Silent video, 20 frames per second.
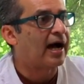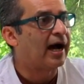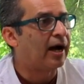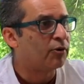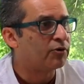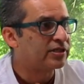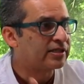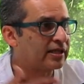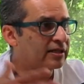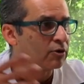
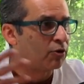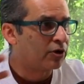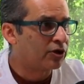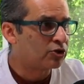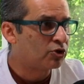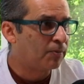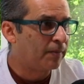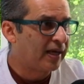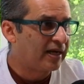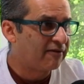How is it going
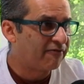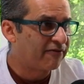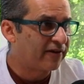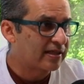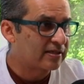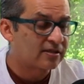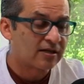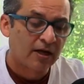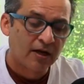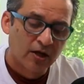to
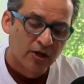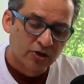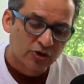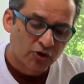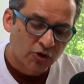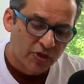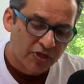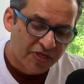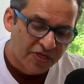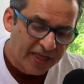manifest?
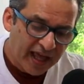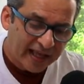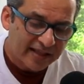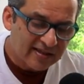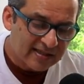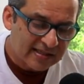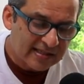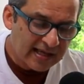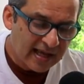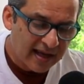So
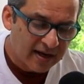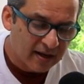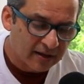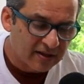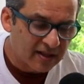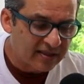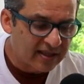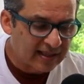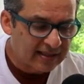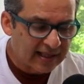that's
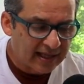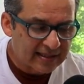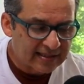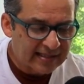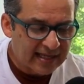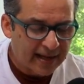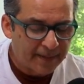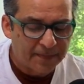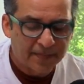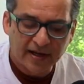another thing that
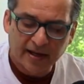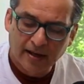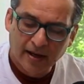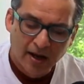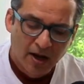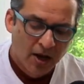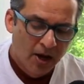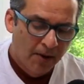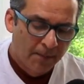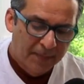is happening.
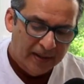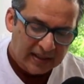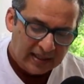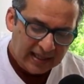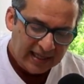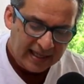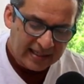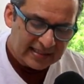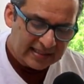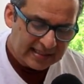But
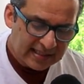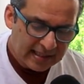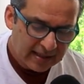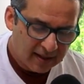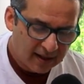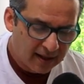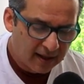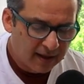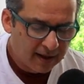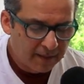let's
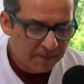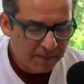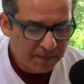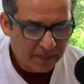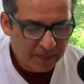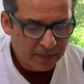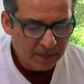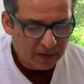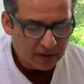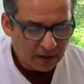
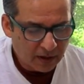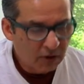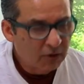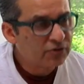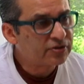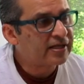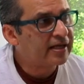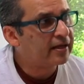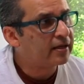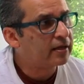
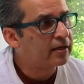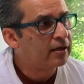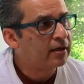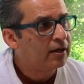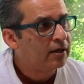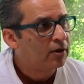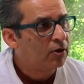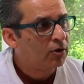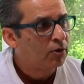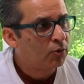close in
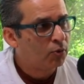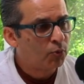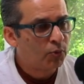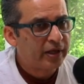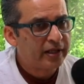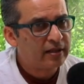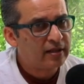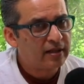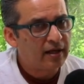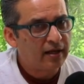
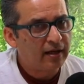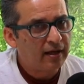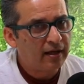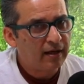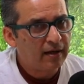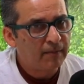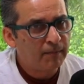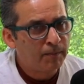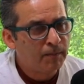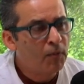with
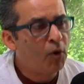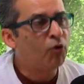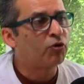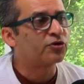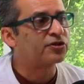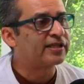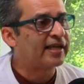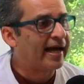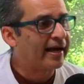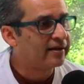more
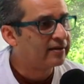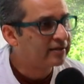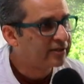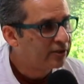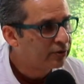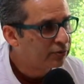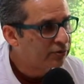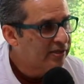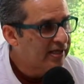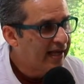sad
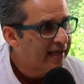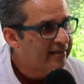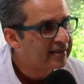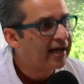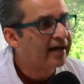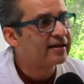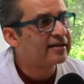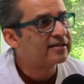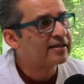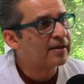news, and
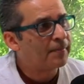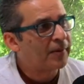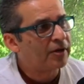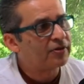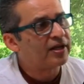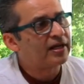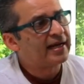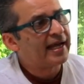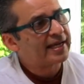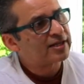that is
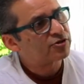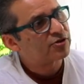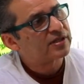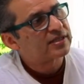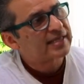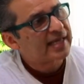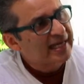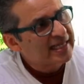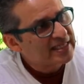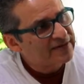about the National
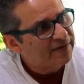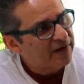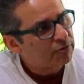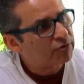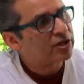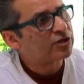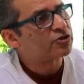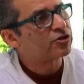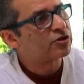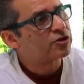Science
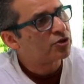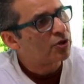Foundation.